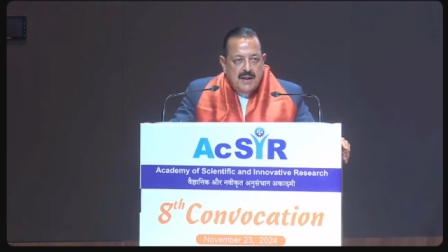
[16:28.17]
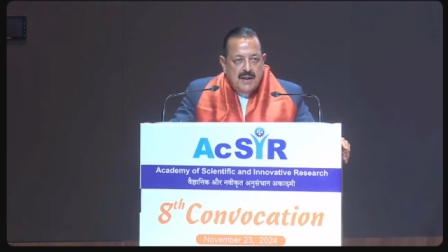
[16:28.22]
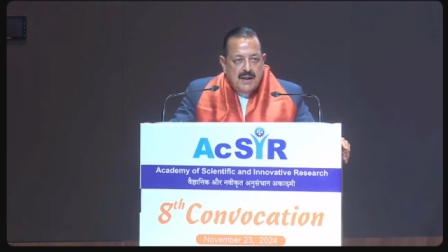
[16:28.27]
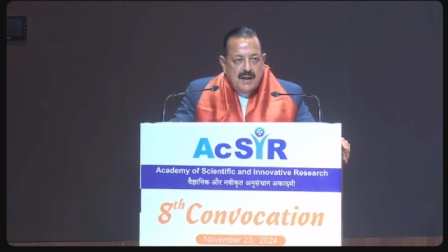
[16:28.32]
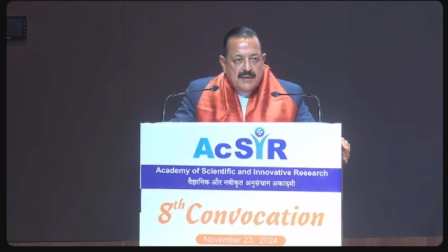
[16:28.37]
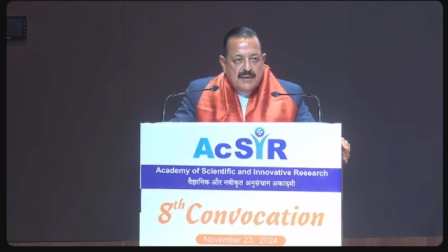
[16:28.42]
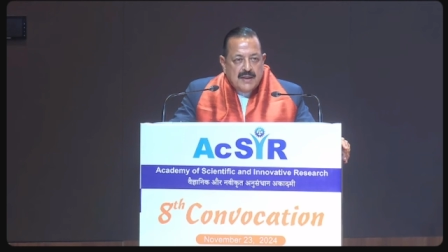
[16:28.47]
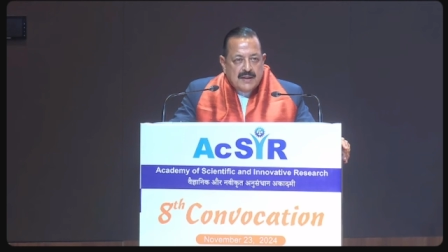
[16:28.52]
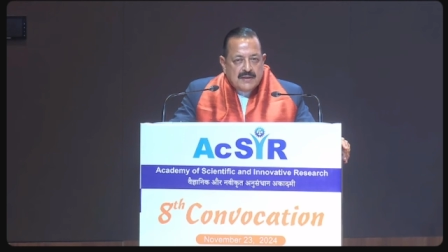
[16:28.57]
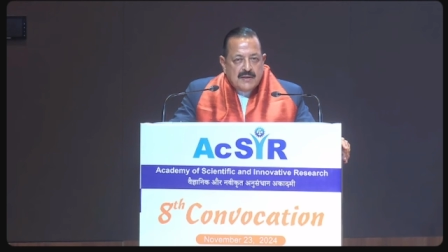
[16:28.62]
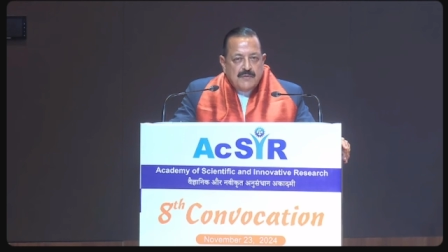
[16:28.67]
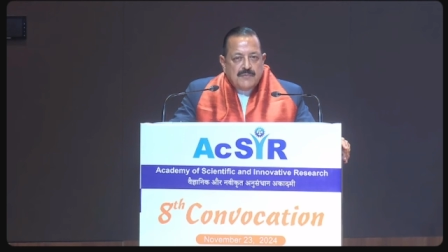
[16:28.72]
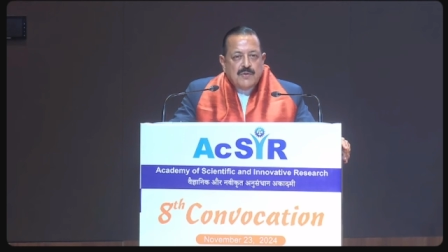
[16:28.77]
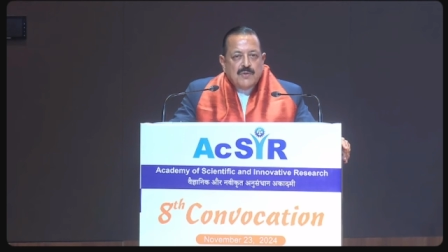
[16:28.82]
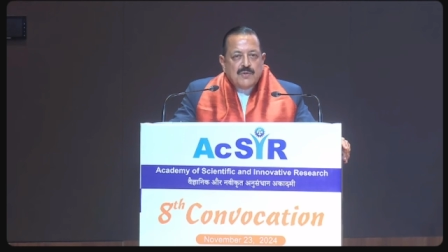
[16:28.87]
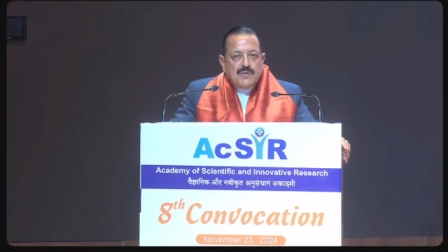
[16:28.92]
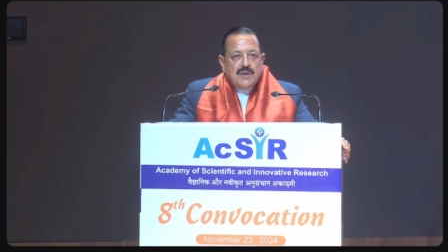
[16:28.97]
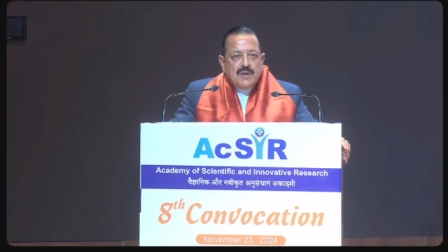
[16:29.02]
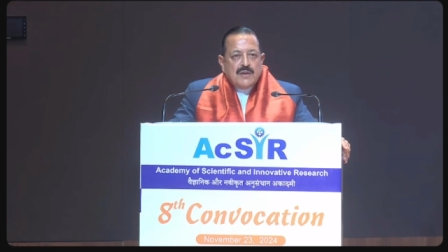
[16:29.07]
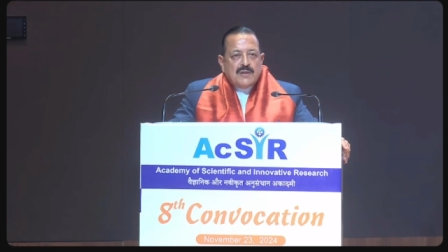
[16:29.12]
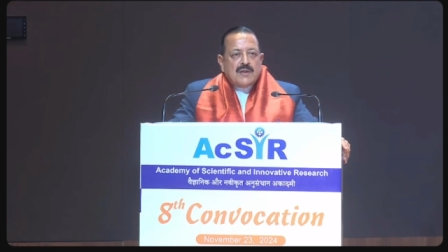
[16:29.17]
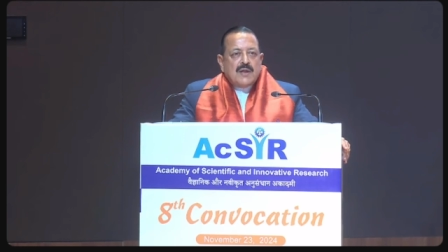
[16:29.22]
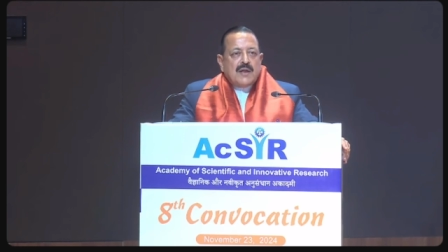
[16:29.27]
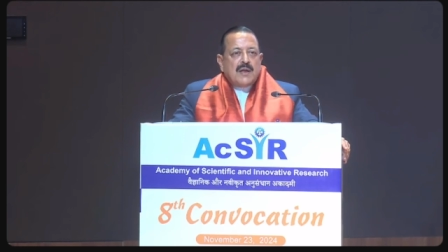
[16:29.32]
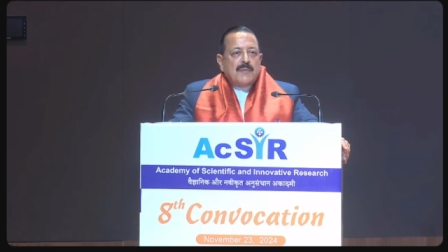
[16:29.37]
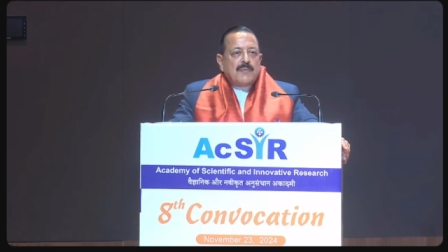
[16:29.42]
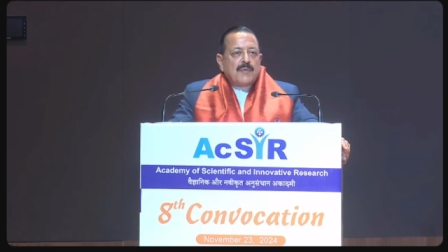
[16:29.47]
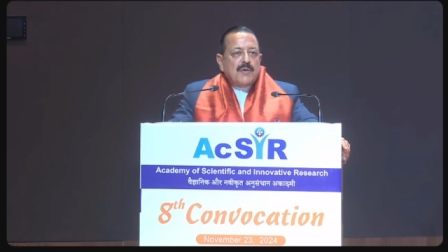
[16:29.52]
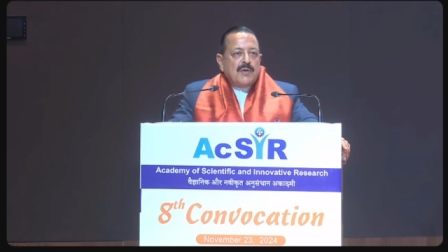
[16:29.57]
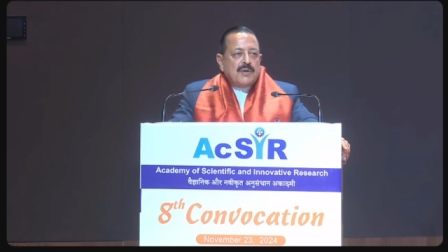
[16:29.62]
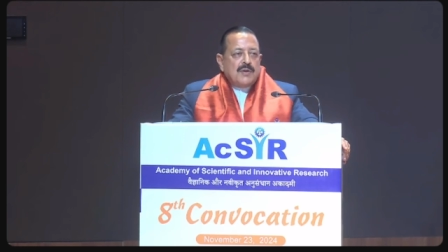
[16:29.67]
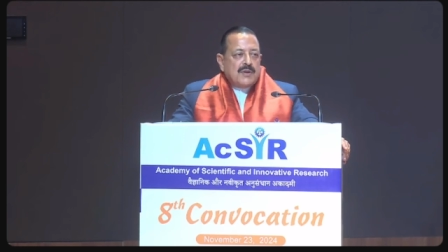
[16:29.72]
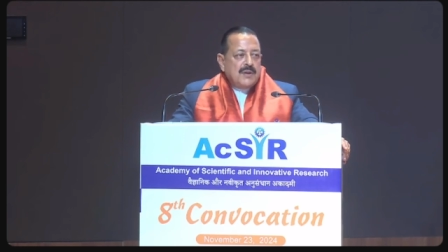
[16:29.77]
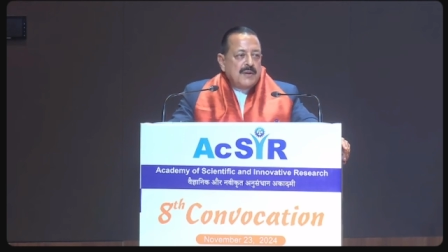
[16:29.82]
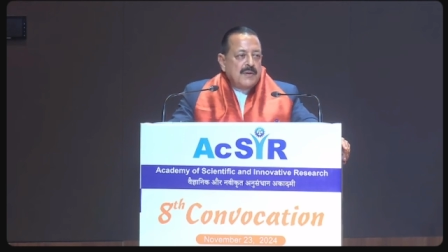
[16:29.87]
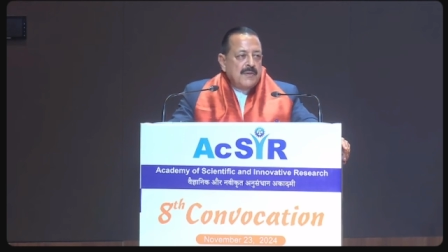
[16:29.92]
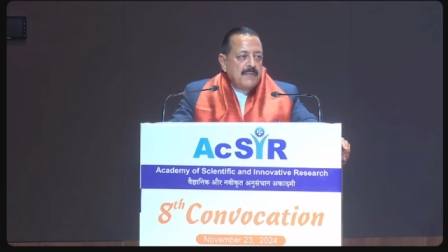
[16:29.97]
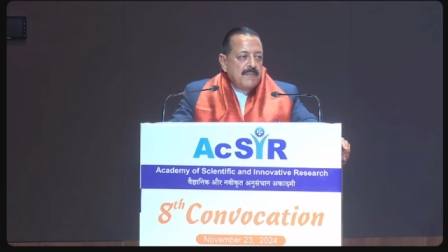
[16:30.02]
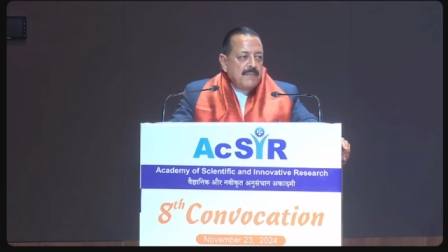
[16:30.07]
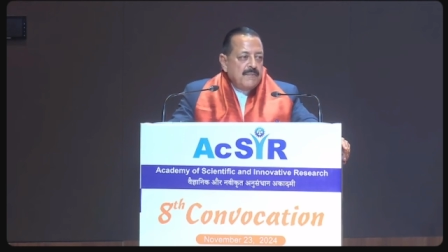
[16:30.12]
And that's a futuristic approach
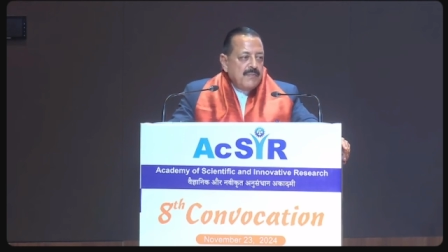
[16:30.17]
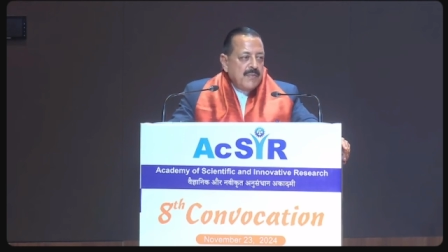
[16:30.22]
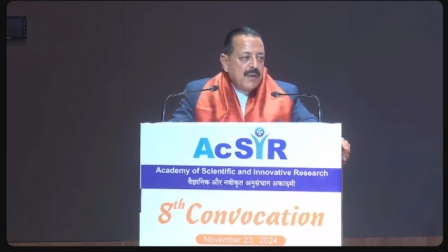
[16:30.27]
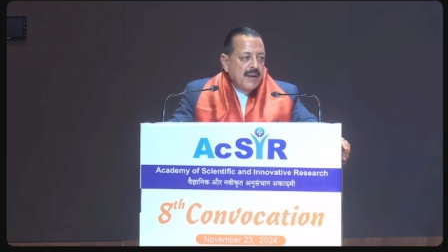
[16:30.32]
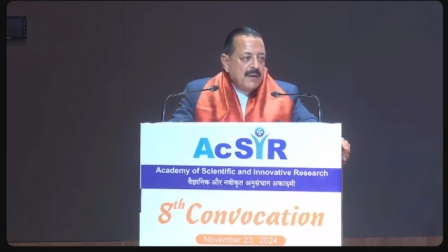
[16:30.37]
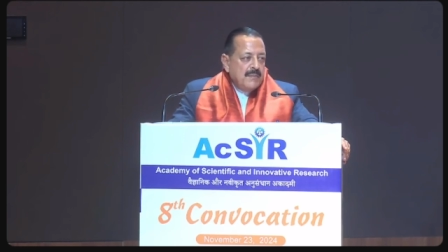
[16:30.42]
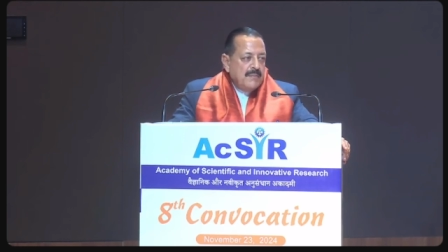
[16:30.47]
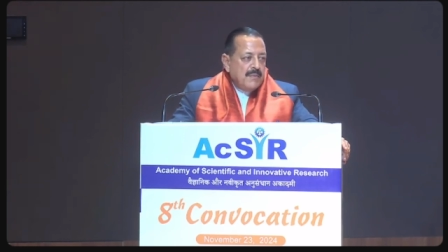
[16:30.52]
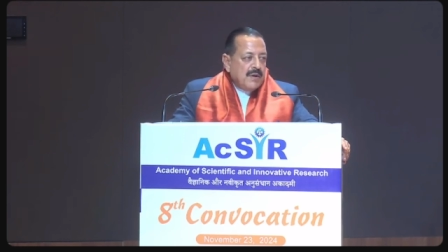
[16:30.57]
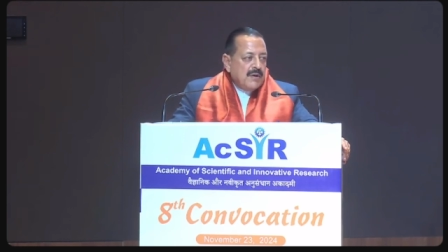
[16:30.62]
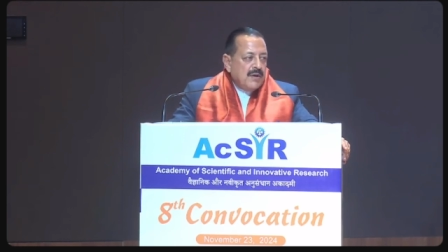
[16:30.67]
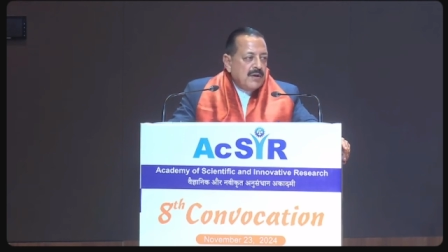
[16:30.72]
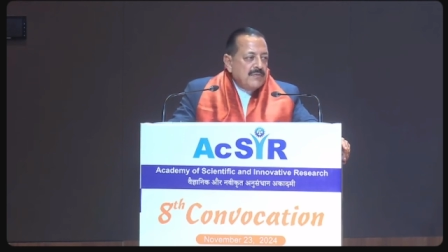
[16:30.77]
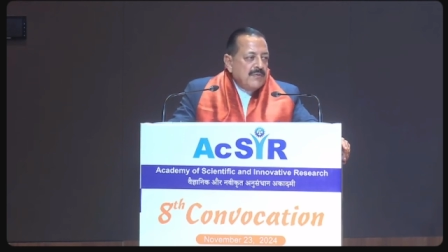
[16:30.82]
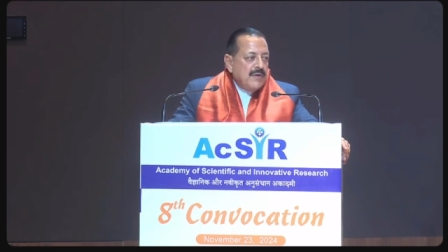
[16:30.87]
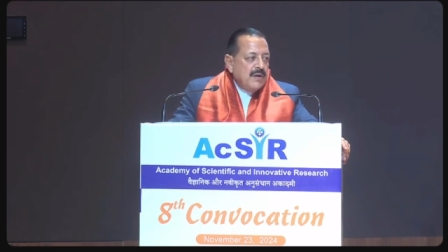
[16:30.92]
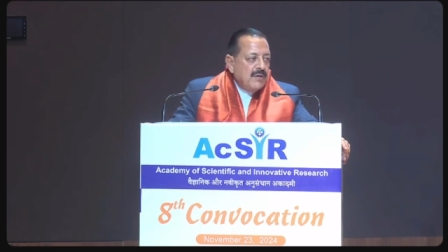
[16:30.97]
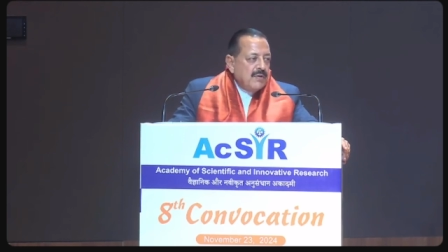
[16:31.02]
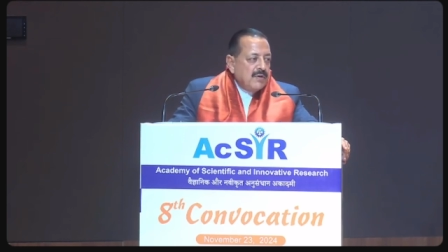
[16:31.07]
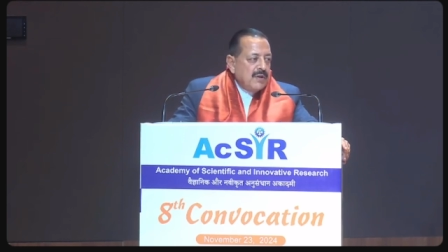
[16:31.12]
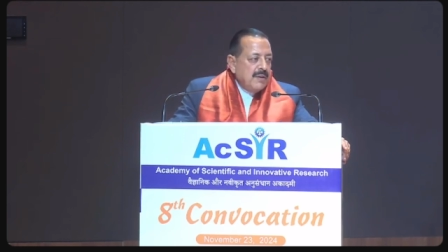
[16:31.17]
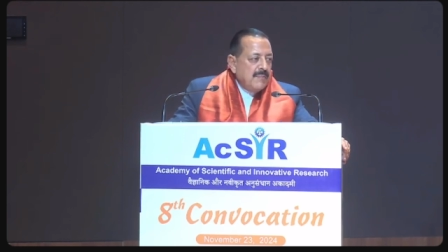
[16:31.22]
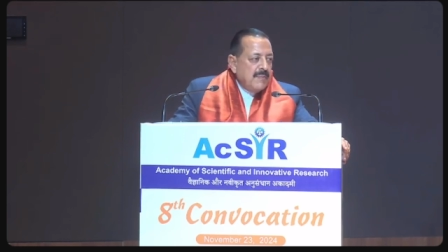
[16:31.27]
because we know the